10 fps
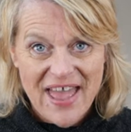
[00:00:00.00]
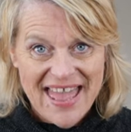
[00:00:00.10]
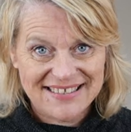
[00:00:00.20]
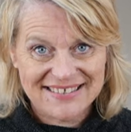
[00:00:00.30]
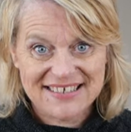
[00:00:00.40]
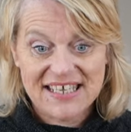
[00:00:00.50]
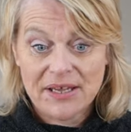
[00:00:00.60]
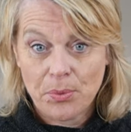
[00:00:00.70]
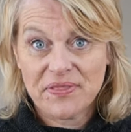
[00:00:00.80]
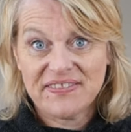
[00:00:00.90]
heads
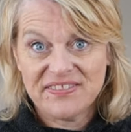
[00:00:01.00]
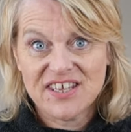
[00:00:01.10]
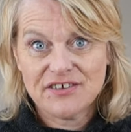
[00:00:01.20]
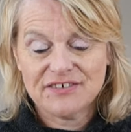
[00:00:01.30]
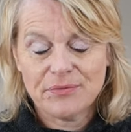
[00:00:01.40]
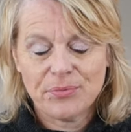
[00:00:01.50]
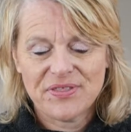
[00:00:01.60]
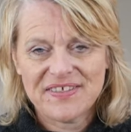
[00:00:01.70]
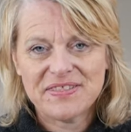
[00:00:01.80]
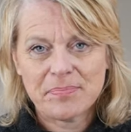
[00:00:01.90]

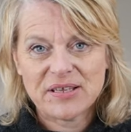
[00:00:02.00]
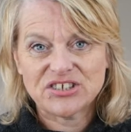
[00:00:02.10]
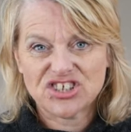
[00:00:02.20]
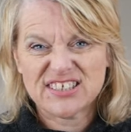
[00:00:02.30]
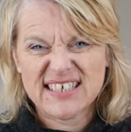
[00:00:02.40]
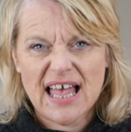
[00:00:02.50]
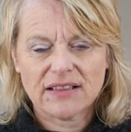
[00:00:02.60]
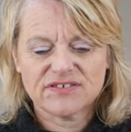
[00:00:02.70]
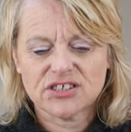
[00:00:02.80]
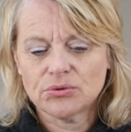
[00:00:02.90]
within the bunch
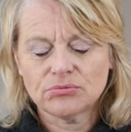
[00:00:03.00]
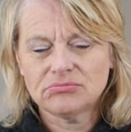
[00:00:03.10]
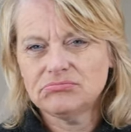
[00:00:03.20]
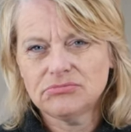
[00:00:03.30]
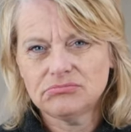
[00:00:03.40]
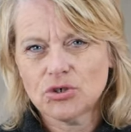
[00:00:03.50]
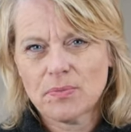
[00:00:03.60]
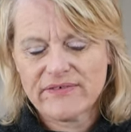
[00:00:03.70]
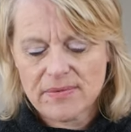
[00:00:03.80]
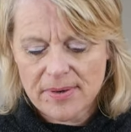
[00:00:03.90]
itself. So don't
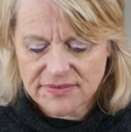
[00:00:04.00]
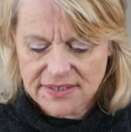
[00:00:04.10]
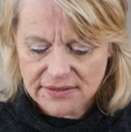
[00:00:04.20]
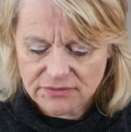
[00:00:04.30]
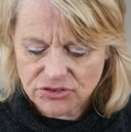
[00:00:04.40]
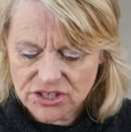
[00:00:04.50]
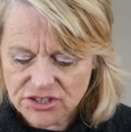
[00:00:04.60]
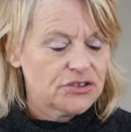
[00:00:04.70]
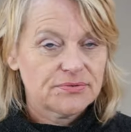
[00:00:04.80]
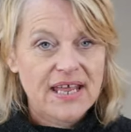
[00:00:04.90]
worry about it.
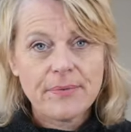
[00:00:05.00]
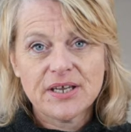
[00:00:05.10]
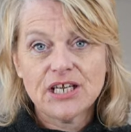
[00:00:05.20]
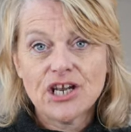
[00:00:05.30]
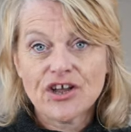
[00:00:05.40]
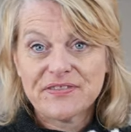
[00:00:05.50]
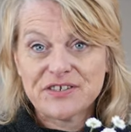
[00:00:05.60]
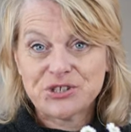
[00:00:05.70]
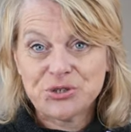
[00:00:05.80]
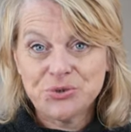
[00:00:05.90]
Now we're going to look at
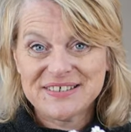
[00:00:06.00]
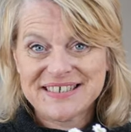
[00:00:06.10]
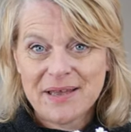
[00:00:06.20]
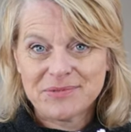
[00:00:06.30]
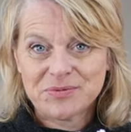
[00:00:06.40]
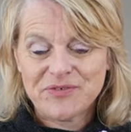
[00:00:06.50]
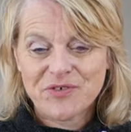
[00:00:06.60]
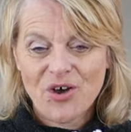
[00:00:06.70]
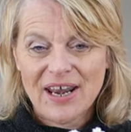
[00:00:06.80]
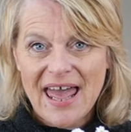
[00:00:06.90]
the two stems we've
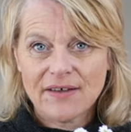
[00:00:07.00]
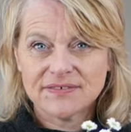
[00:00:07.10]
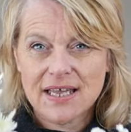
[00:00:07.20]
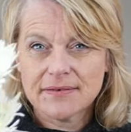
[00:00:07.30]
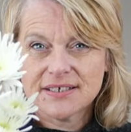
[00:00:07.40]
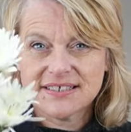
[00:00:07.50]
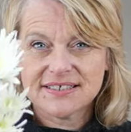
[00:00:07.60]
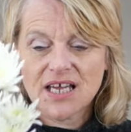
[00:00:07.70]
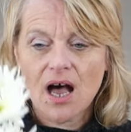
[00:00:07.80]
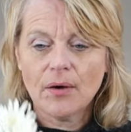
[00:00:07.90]
got left. I'm going to
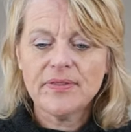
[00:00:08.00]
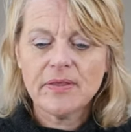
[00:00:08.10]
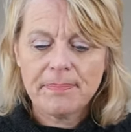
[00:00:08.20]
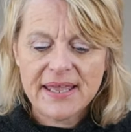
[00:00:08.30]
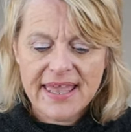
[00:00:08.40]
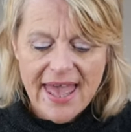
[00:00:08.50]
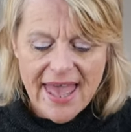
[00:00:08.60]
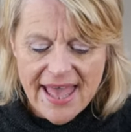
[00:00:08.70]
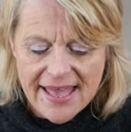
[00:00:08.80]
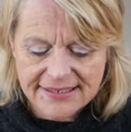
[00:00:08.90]
start with the bigger
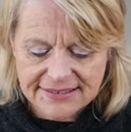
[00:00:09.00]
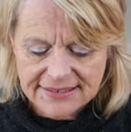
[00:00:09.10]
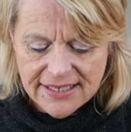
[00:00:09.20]
head.